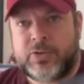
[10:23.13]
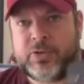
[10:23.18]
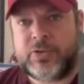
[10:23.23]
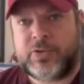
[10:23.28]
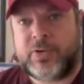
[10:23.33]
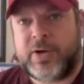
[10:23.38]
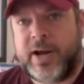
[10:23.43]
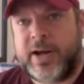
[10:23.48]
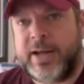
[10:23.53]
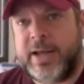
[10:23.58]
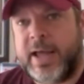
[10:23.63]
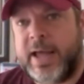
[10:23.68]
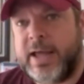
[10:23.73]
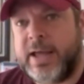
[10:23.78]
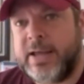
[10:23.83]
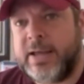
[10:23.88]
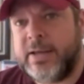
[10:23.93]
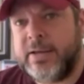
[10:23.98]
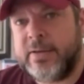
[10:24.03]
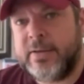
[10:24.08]

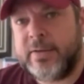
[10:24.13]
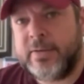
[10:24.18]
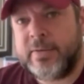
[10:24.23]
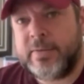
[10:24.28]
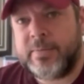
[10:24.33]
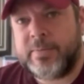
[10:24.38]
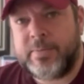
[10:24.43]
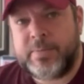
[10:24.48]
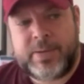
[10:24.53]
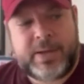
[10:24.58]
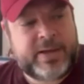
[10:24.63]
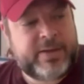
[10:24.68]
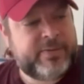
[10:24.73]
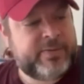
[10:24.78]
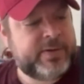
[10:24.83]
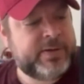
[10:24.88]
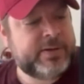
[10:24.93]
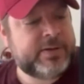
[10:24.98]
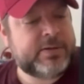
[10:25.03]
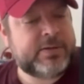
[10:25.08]
Trottier
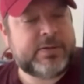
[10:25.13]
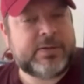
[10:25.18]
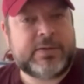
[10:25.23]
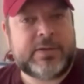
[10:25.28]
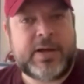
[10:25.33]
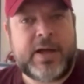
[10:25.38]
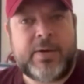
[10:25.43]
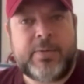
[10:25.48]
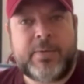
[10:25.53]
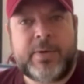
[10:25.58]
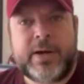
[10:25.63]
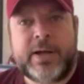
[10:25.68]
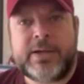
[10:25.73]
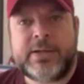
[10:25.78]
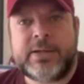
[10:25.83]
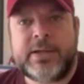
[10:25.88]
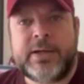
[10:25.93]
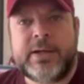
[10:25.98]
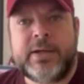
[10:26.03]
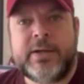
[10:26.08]
pamphlets. Not what I
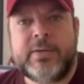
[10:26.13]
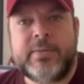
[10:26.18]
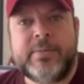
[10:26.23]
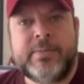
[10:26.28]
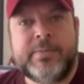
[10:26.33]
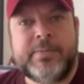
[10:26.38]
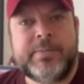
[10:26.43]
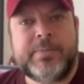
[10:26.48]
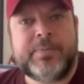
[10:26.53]
sent him.